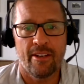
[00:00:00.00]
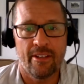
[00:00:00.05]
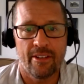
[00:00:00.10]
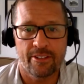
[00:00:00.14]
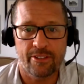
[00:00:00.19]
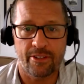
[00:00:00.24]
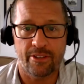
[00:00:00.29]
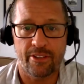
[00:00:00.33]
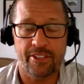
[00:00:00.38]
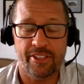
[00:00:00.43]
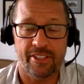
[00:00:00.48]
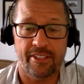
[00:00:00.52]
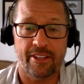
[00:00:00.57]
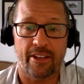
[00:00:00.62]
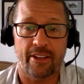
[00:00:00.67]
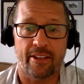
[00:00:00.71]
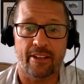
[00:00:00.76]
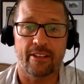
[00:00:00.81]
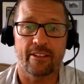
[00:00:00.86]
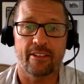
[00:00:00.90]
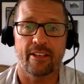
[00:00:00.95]
so this
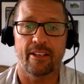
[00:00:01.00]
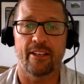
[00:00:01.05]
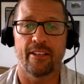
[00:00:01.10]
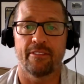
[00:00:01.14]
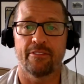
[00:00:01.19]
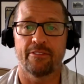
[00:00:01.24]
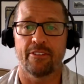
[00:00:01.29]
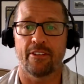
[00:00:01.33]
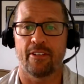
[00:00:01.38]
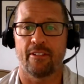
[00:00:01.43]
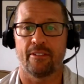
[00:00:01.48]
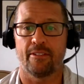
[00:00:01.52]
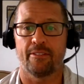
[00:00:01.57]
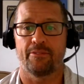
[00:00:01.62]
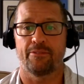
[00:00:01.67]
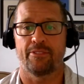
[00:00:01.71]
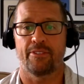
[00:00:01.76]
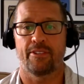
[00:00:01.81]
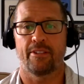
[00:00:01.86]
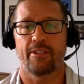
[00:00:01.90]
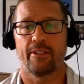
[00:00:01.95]
study
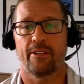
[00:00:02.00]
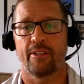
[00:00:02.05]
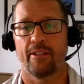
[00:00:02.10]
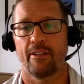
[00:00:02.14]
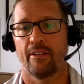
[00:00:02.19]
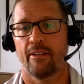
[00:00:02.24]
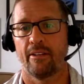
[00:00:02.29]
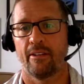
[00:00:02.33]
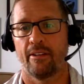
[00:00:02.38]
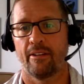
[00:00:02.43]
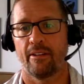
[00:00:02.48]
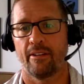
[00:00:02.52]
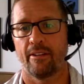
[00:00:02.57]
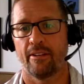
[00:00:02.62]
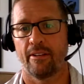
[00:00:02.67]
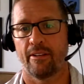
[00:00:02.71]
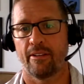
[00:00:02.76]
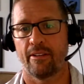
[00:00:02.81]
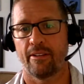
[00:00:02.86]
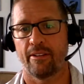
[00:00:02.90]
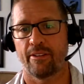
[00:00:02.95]
involved
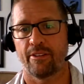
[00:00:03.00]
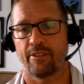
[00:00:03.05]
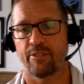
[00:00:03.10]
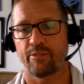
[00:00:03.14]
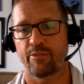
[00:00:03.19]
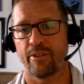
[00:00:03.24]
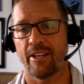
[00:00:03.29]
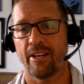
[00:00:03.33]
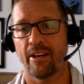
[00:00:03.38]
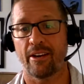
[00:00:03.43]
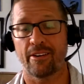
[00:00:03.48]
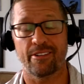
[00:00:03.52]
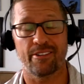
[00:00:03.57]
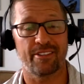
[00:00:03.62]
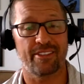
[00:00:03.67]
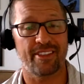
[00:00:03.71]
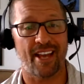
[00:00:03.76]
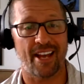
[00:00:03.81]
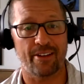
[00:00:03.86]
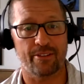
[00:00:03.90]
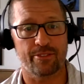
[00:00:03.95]

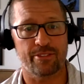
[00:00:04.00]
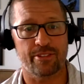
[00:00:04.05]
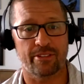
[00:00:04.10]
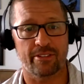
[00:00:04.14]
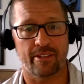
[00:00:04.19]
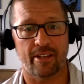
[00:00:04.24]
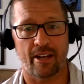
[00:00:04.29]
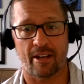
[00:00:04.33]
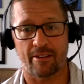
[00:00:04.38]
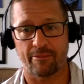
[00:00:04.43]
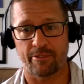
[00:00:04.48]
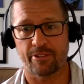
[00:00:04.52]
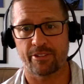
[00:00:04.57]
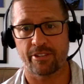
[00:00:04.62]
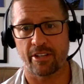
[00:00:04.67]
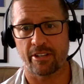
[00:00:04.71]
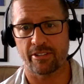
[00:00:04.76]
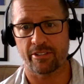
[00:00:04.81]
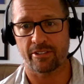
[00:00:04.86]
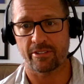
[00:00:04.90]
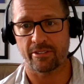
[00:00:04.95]
300,000
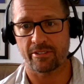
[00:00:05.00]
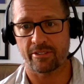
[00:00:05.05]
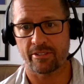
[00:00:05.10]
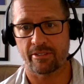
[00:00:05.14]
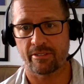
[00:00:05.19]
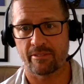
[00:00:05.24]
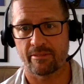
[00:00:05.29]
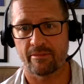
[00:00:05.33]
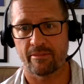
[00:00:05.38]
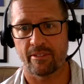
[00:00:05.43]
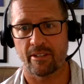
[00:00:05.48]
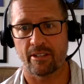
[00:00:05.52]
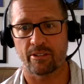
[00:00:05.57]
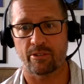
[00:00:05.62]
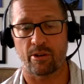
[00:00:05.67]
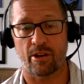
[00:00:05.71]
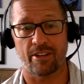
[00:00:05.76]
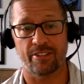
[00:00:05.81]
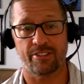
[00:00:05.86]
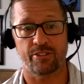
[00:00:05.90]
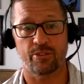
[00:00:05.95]
conversations
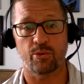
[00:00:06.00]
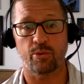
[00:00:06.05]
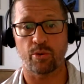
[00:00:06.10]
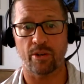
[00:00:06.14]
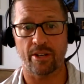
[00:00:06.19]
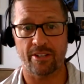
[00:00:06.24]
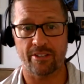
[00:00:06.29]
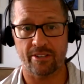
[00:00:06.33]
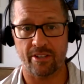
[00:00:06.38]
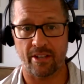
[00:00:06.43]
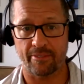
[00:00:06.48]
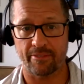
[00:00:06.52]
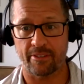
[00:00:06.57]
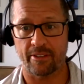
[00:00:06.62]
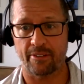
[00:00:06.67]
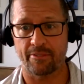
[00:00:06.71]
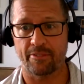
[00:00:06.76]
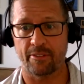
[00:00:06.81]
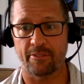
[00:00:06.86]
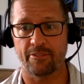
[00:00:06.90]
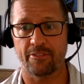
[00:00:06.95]
across 27
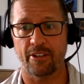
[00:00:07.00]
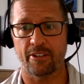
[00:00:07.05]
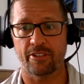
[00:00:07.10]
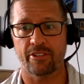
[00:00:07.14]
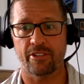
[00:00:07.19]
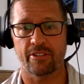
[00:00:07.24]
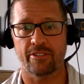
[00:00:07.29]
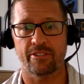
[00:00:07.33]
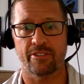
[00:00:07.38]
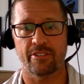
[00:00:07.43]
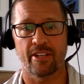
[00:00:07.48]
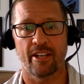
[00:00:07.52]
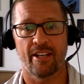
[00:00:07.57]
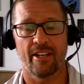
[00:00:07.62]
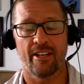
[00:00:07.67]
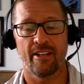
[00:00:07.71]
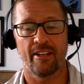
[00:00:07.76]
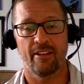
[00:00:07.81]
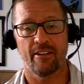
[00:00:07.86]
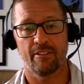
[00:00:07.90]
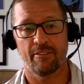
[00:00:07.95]
different functions,
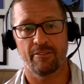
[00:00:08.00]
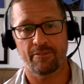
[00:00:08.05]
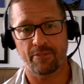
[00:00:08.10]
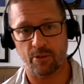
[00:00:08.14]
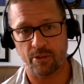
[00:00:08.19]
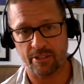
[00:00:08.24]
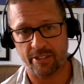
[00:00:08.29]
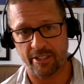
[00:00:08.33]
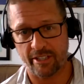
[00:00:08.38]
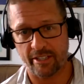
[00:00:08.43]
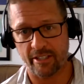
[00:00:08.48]
14